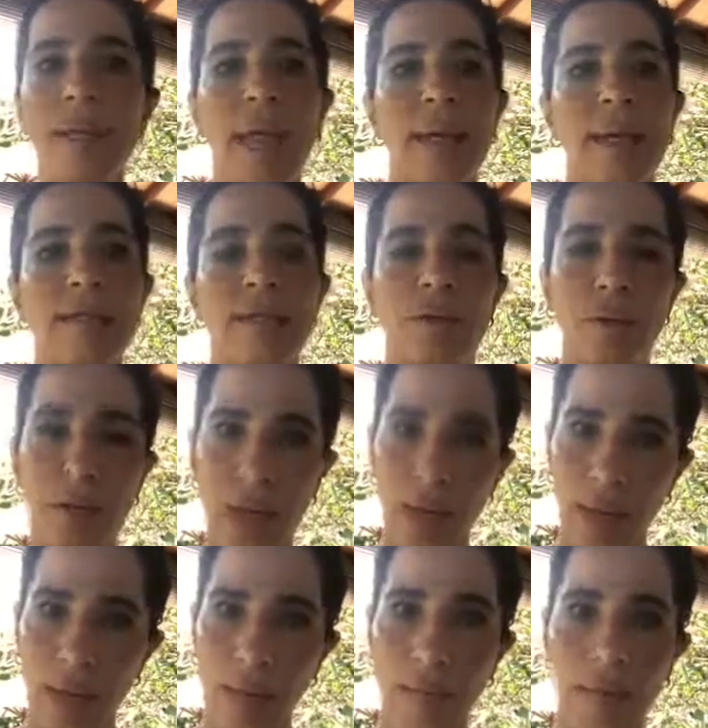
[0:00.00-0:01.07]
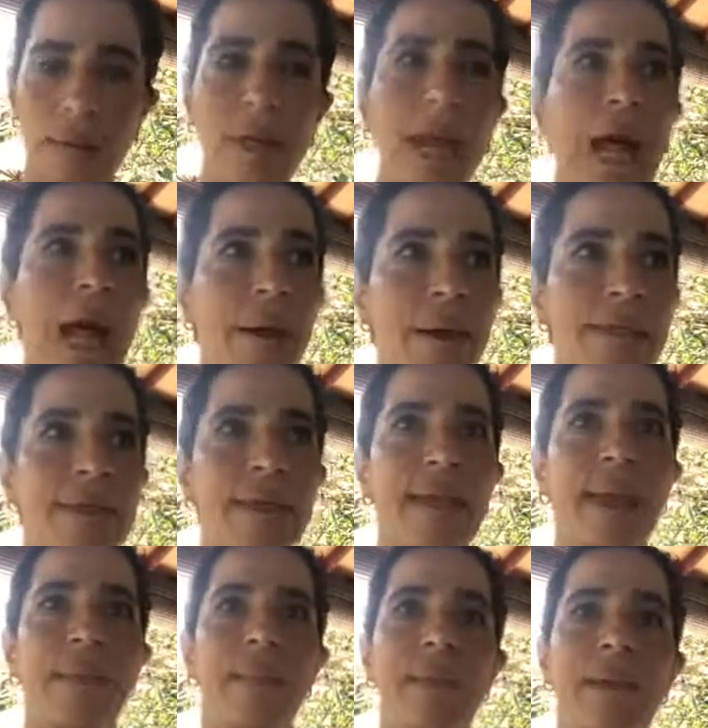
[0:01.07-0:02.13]
And I said, okay, now I
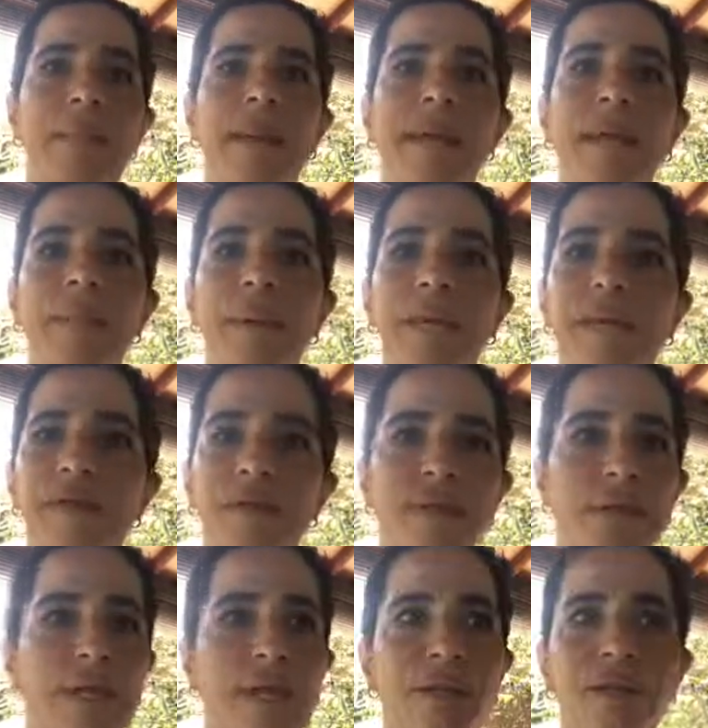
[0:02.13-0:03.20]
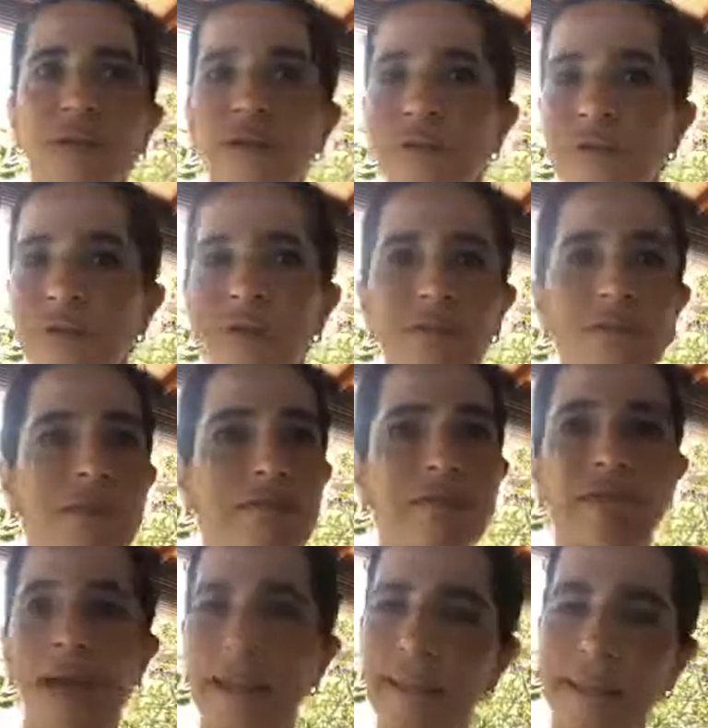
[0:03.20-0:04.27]
think I'm in a better place to say, don't
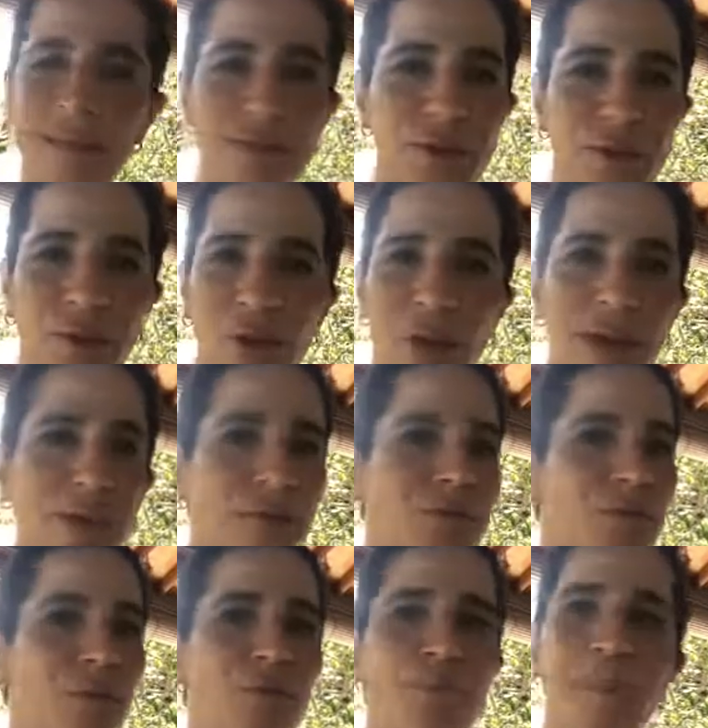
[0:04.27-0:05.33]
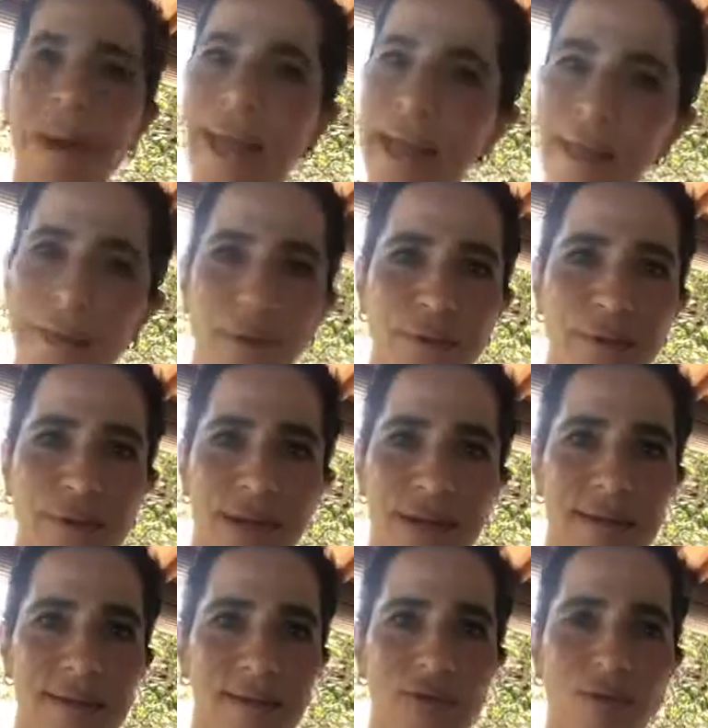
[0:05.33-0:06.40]
invite that to your house. Don't buy those
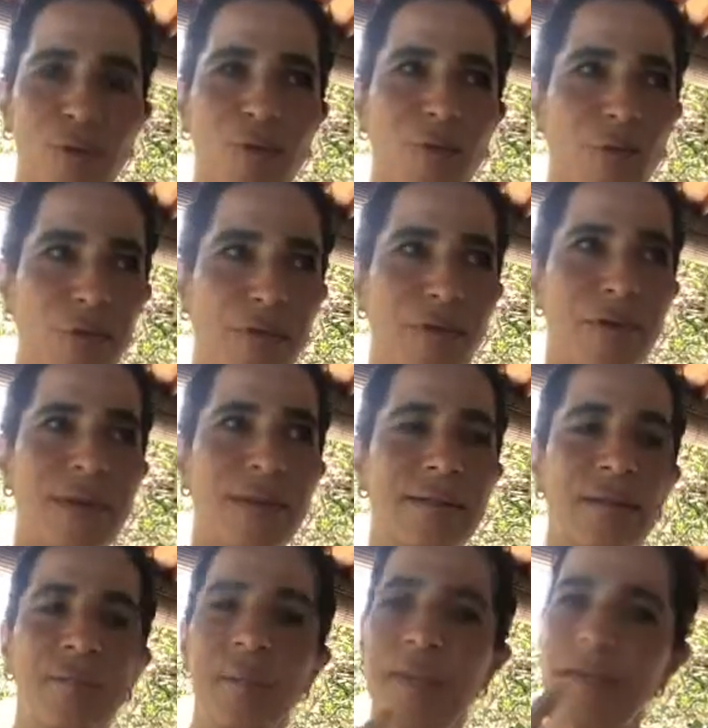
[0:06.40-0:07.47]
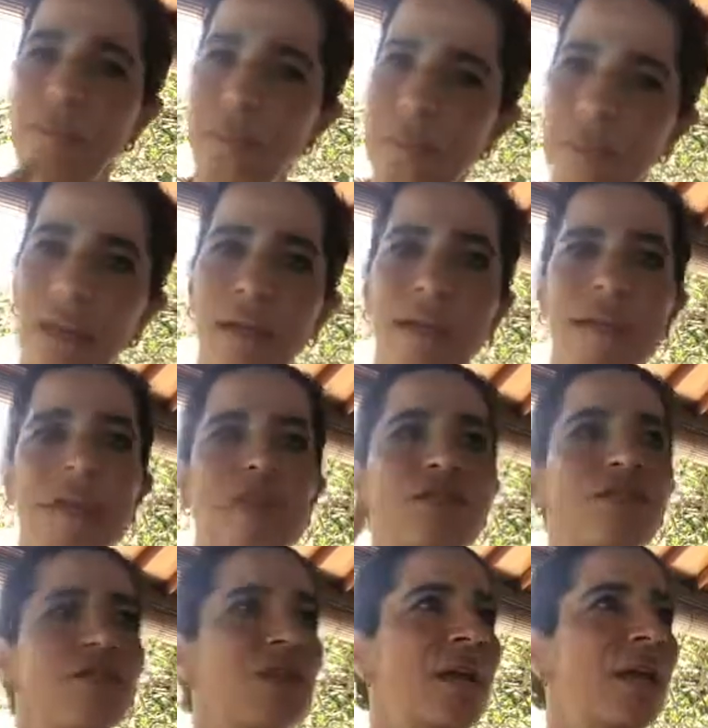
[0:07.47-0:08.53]
things that you know for a fact that makes me
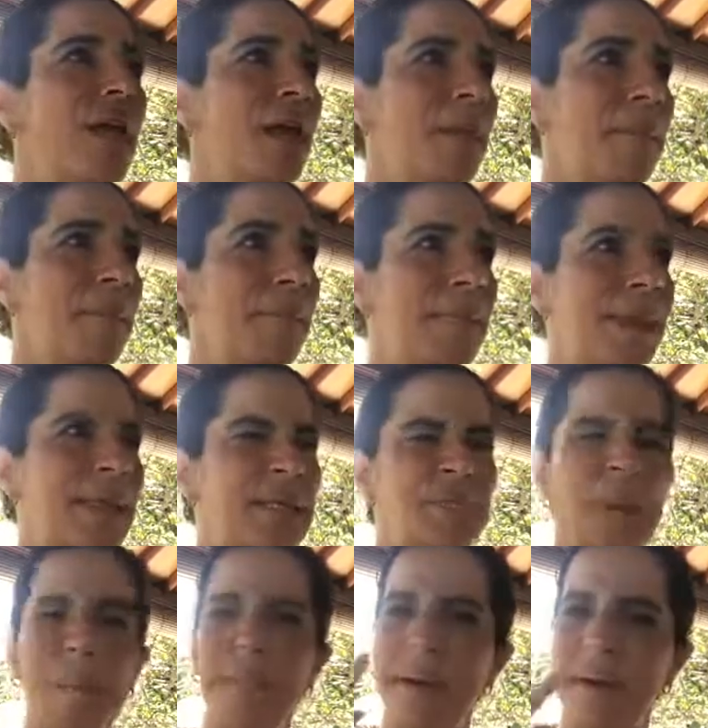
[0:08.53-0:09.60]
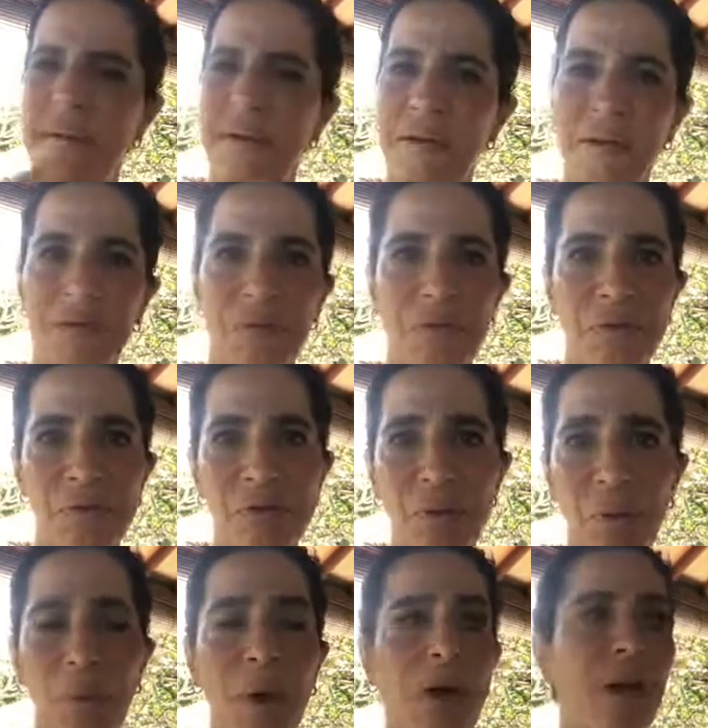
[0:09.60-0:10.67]
sluggish, makes my body not look so
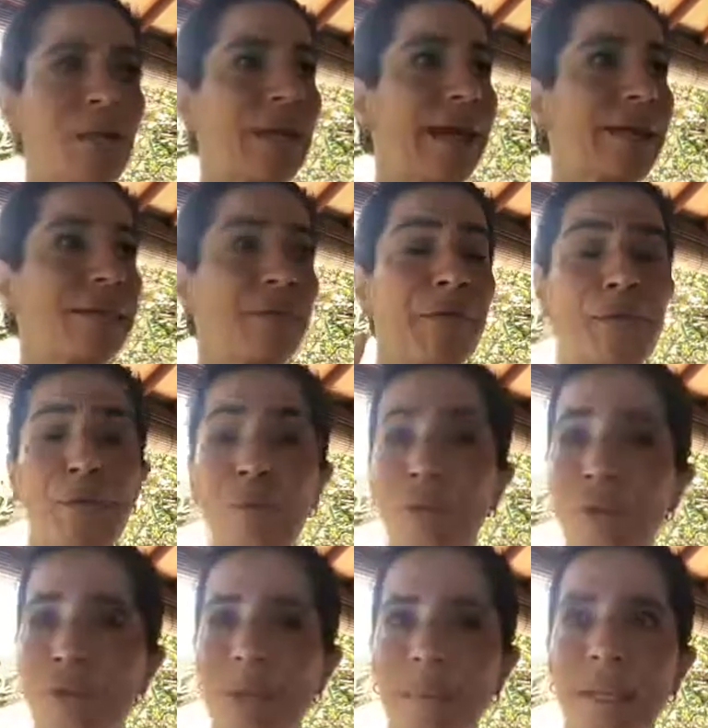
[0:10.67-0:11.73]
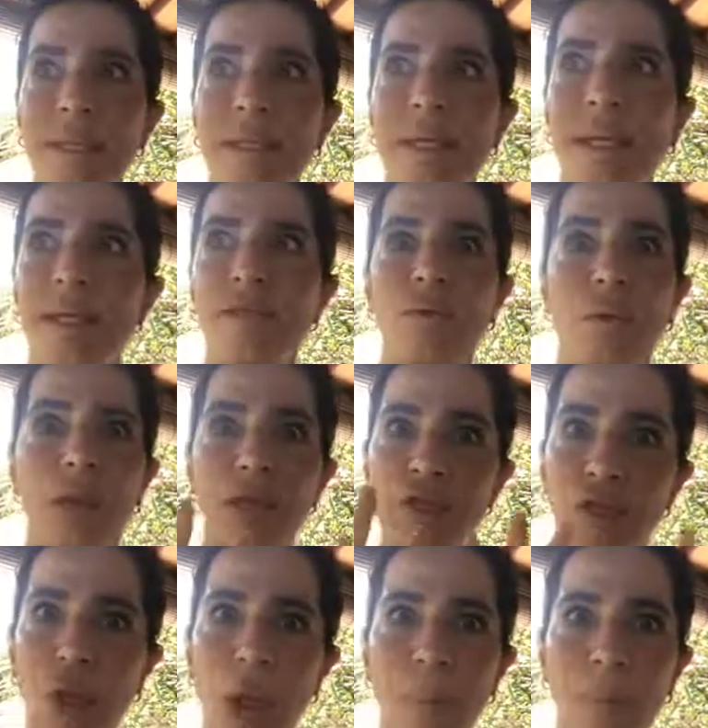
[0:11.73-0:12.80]
well. I don't feel good in my skin. So, okay,
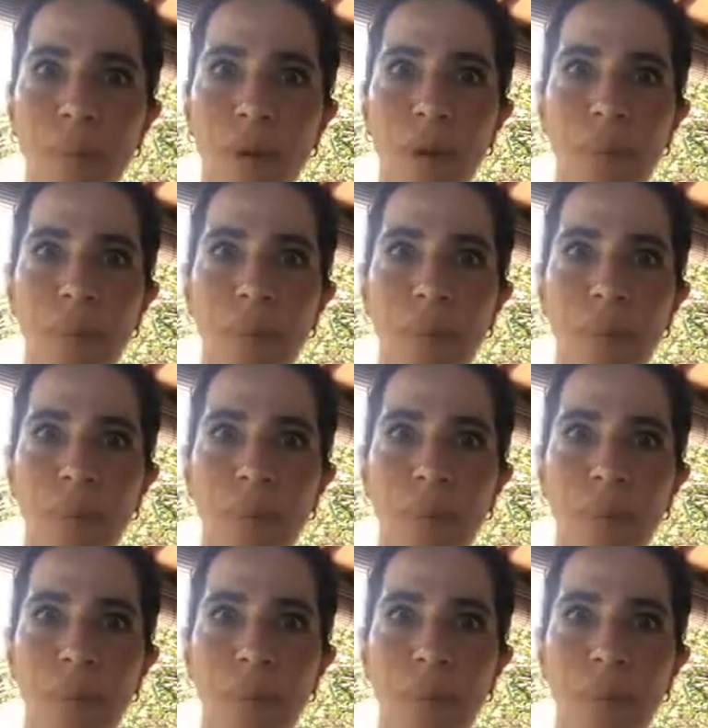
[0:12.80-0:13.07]
stop.